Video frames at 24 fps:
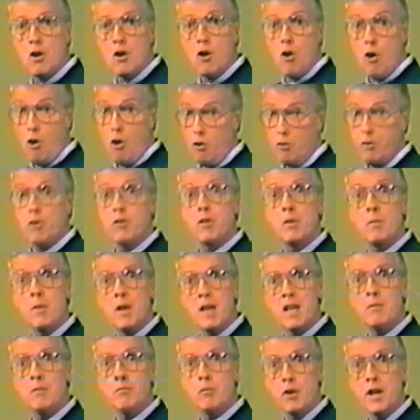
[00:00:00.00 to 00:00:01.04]
although the
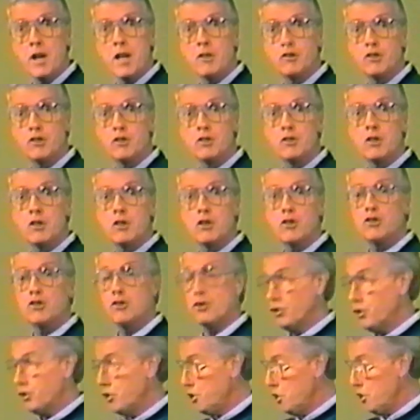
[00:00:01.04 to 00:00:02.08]
main branches
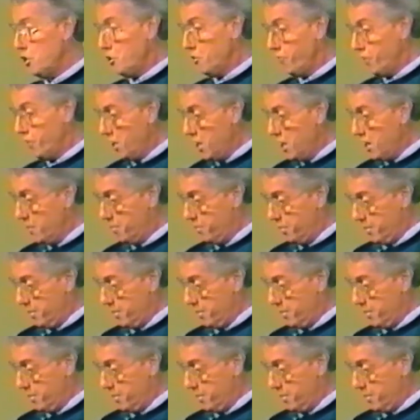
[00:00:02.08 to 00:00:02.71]
should curve up.